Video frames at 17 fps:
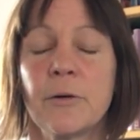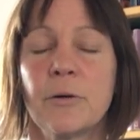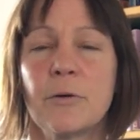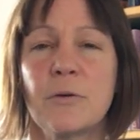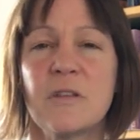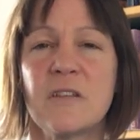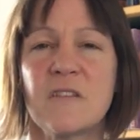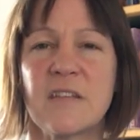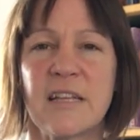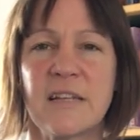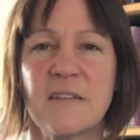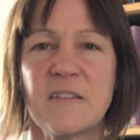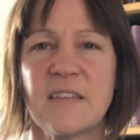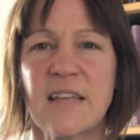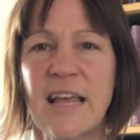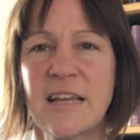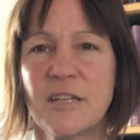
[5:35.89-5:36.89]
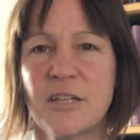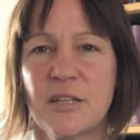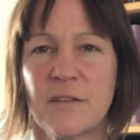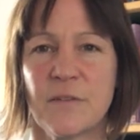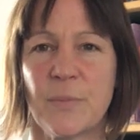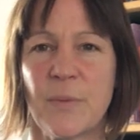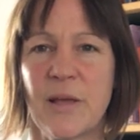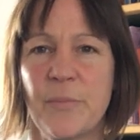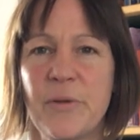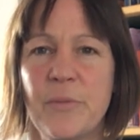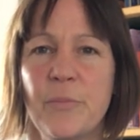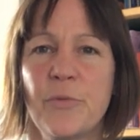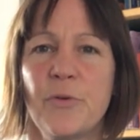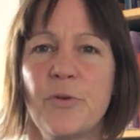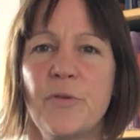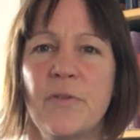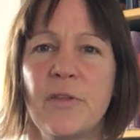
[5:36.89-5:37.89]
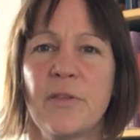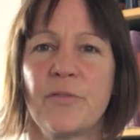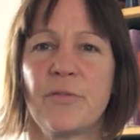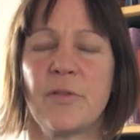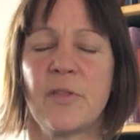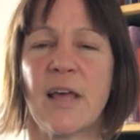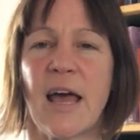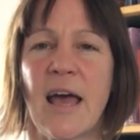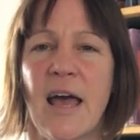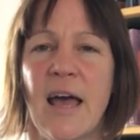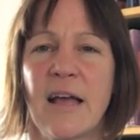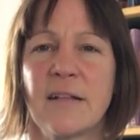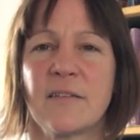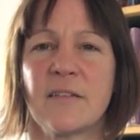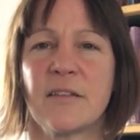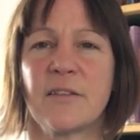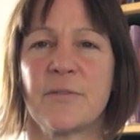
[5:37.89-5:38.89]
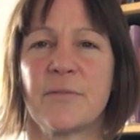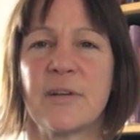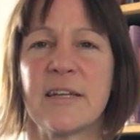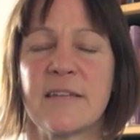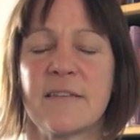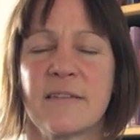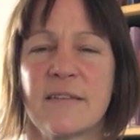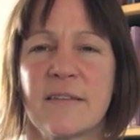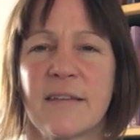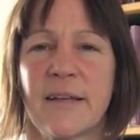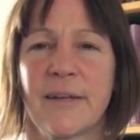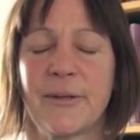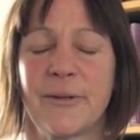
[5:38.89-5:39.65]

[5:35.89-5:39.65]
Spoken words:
all the sensations maybe moving through the hands and the wrists.